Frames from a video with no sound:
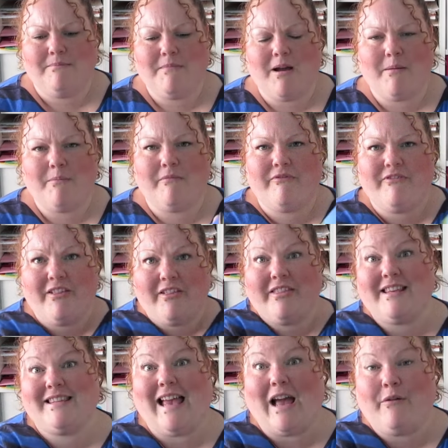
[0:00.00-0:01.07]
mum, fill
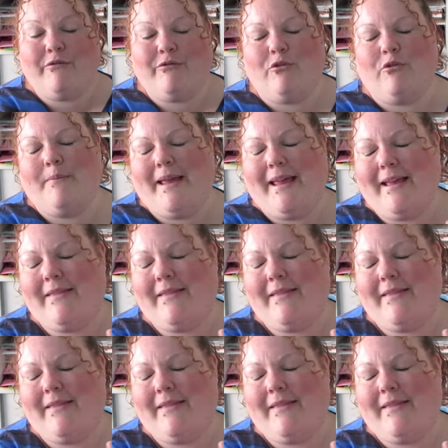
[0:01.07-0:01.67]
this out for me,